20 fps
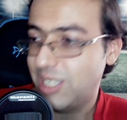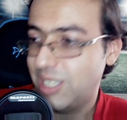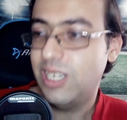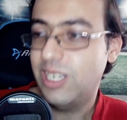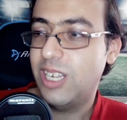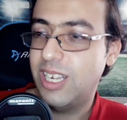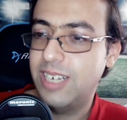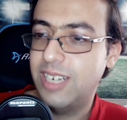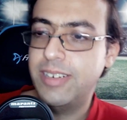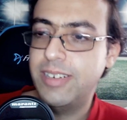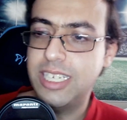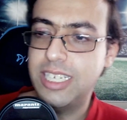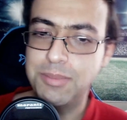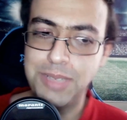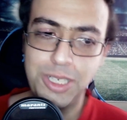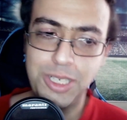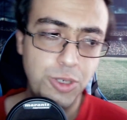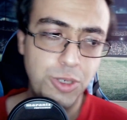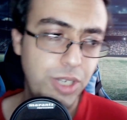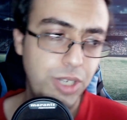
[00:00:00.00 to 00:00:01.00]
I
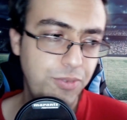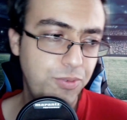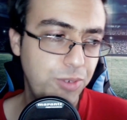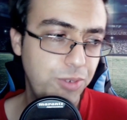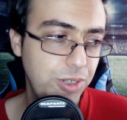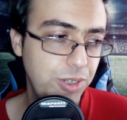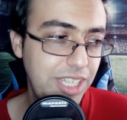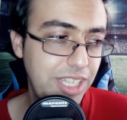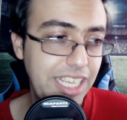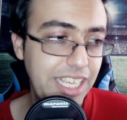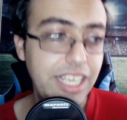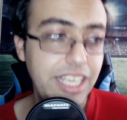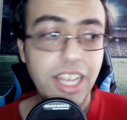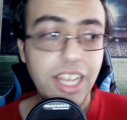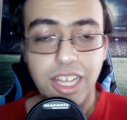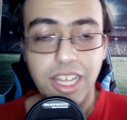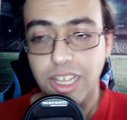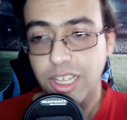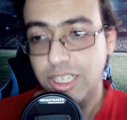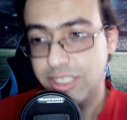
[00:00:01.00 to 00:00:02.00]
recommend going for the
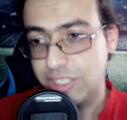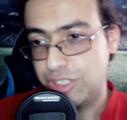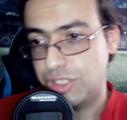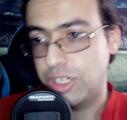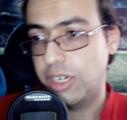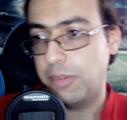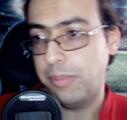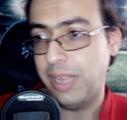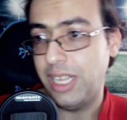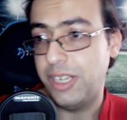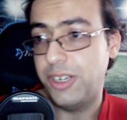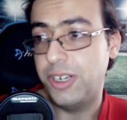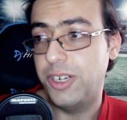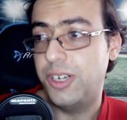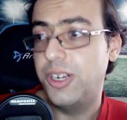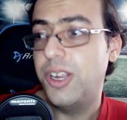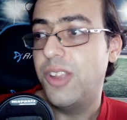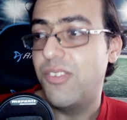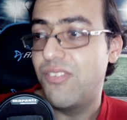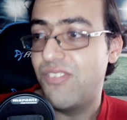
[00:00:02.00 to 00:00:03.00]

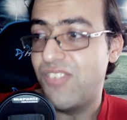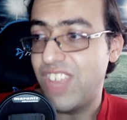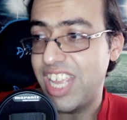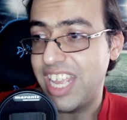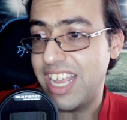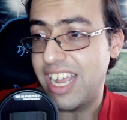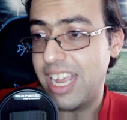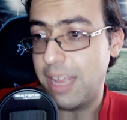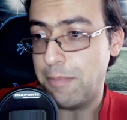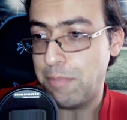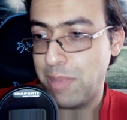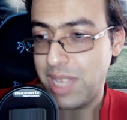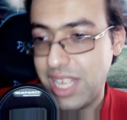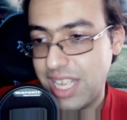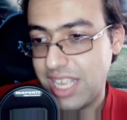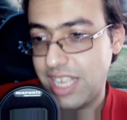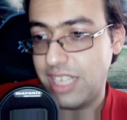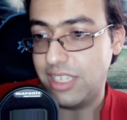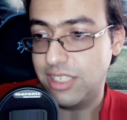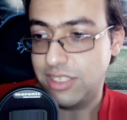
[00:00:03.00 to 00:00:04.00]
StarMaker
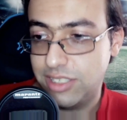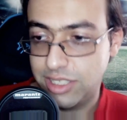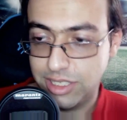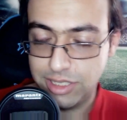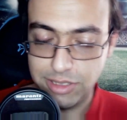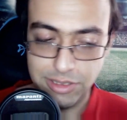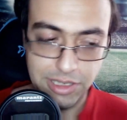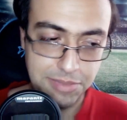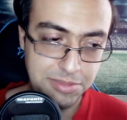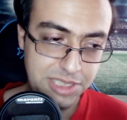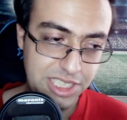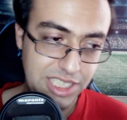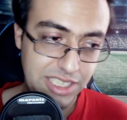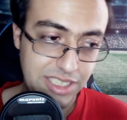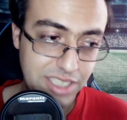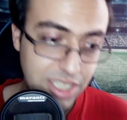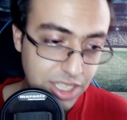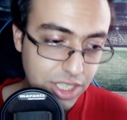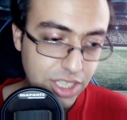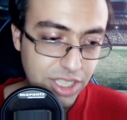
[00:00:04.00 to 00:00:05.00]
VIP subscription,
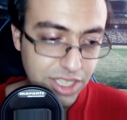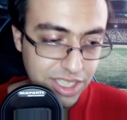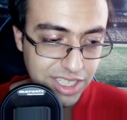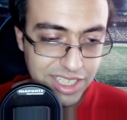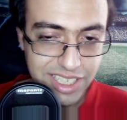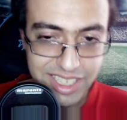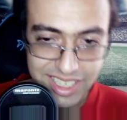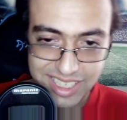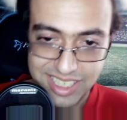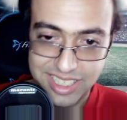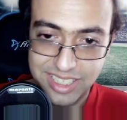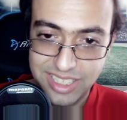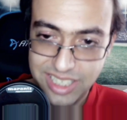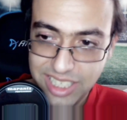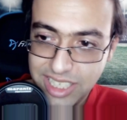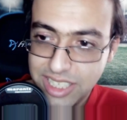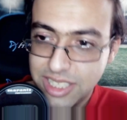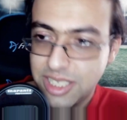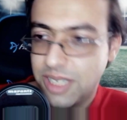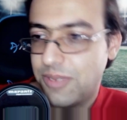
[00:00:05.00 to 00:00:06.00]
because it
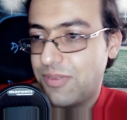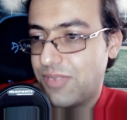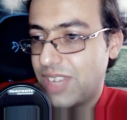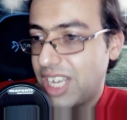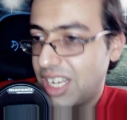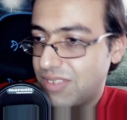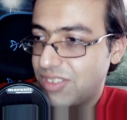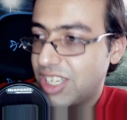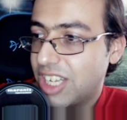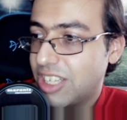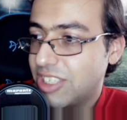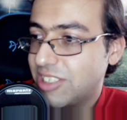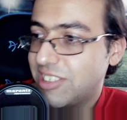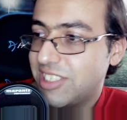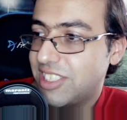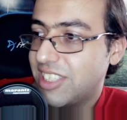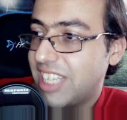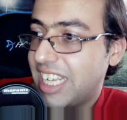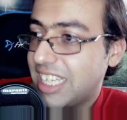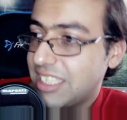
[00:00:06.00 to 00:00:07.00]
is $5
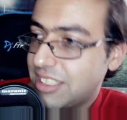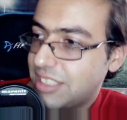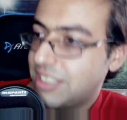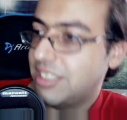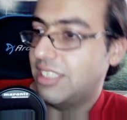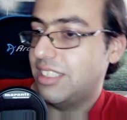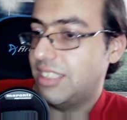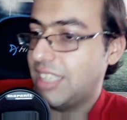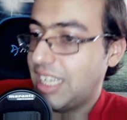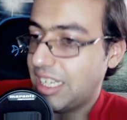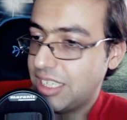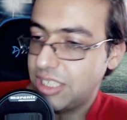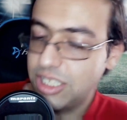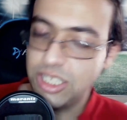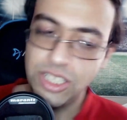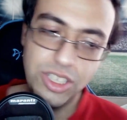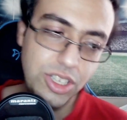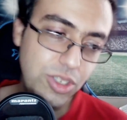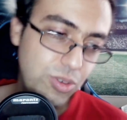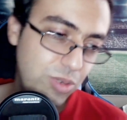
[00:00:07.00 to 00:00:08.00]
less than
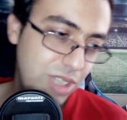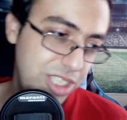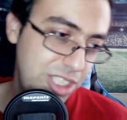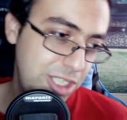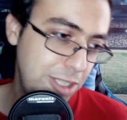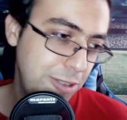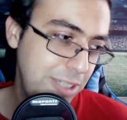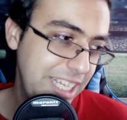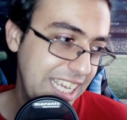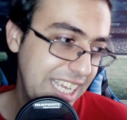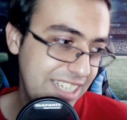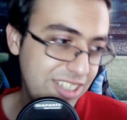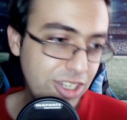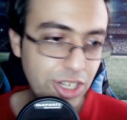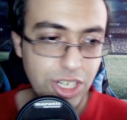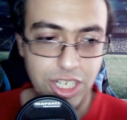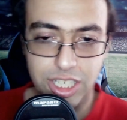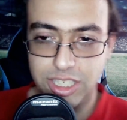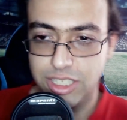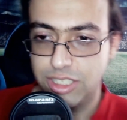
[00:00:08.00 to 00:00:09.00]
what you get
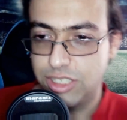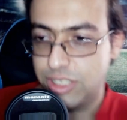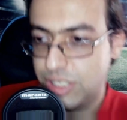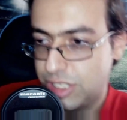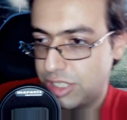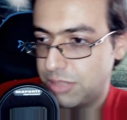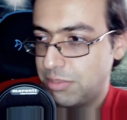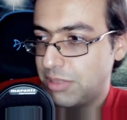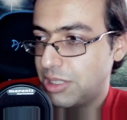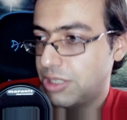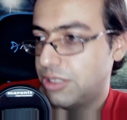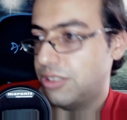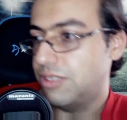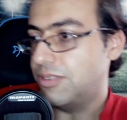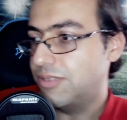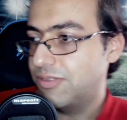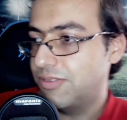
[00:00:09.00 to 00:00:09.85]
on Smule,